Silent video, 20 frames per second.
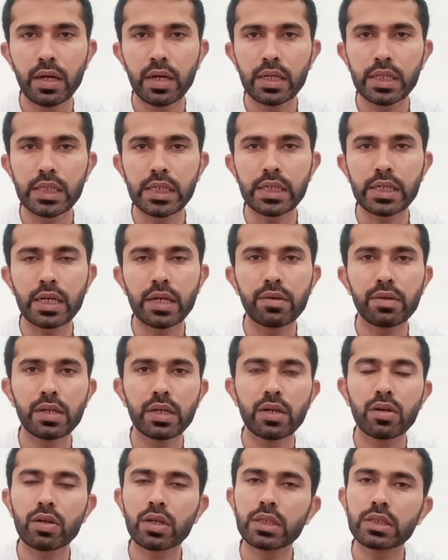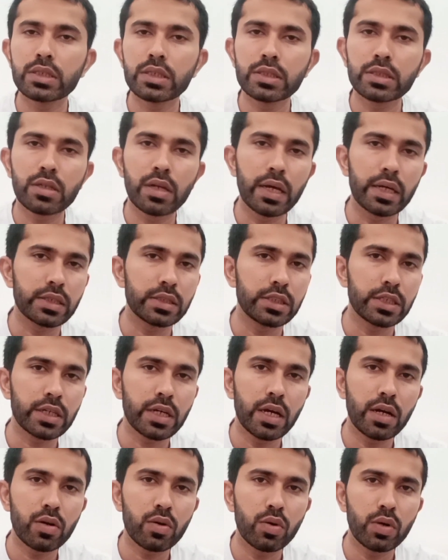They traveled to locations like
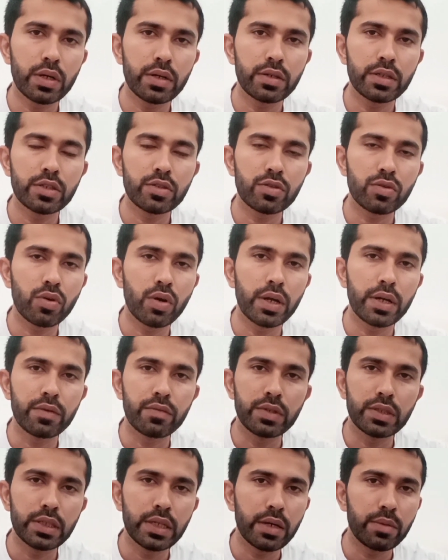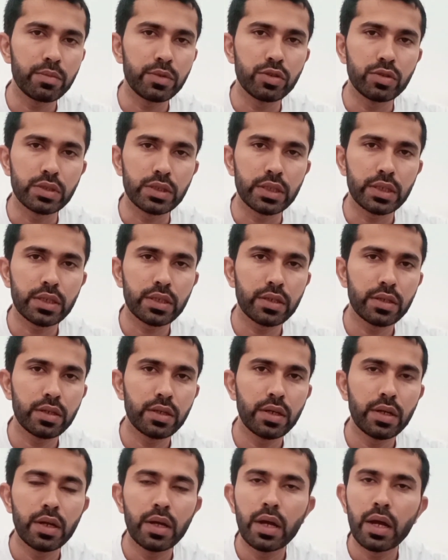Chicago and Detroit with their music.
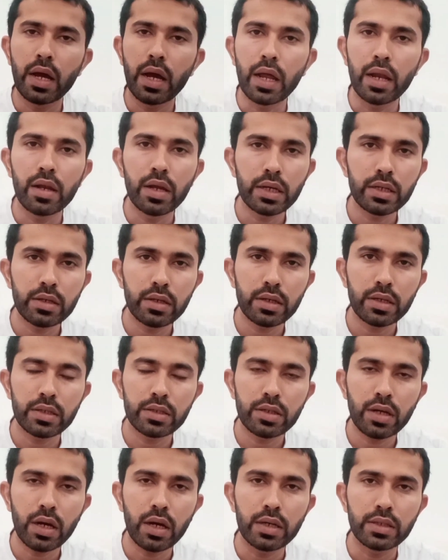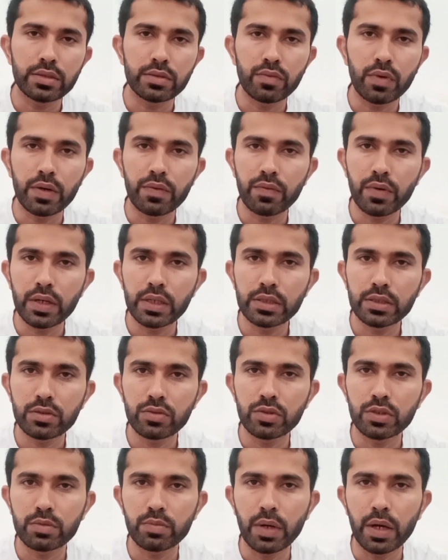Electric guitars were first
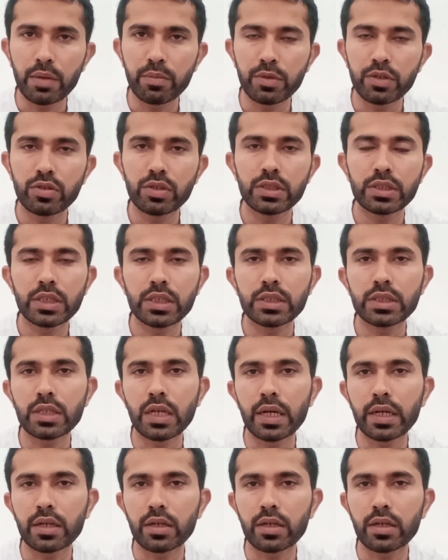used by musicians